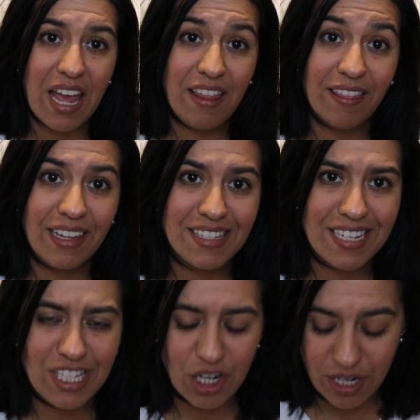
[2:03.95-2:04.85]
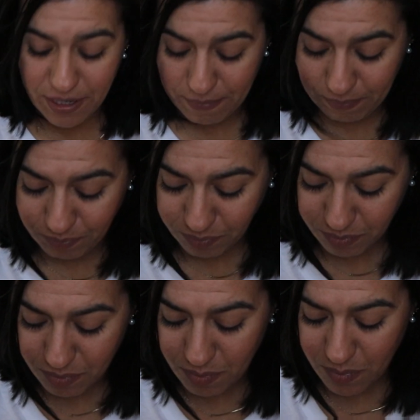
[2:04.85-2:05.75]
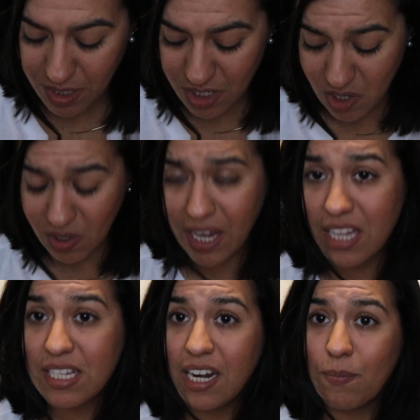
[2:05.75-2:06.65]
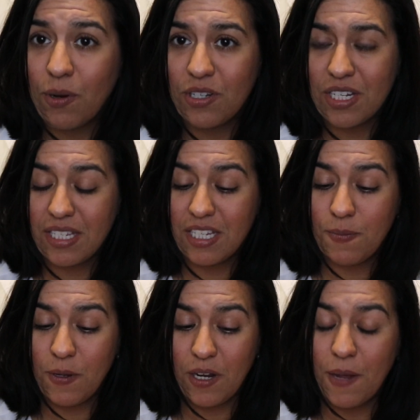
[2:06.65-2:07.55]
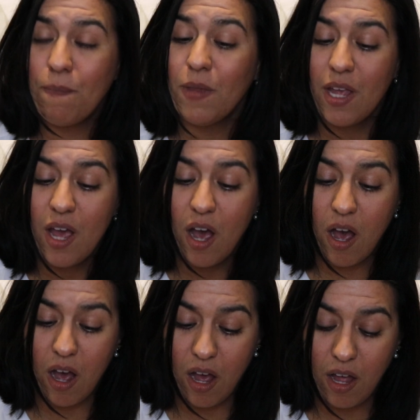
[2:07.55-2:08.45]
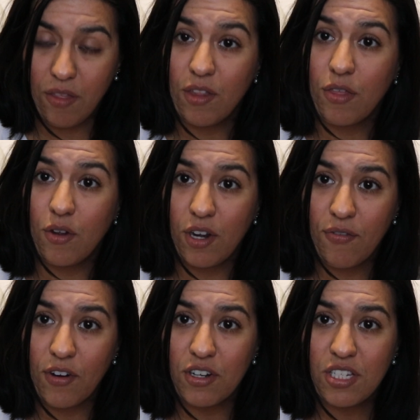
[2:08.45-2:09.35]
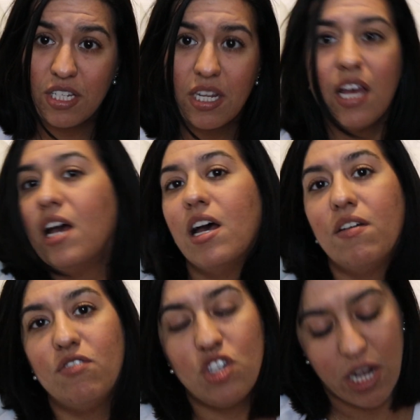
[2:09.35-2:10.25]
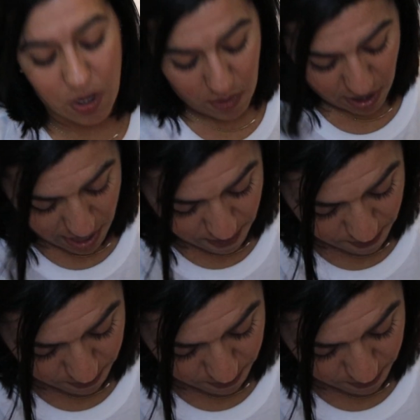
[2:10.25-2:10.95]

And let's get started. So like I said, I purchased this beauty on the 31st of January.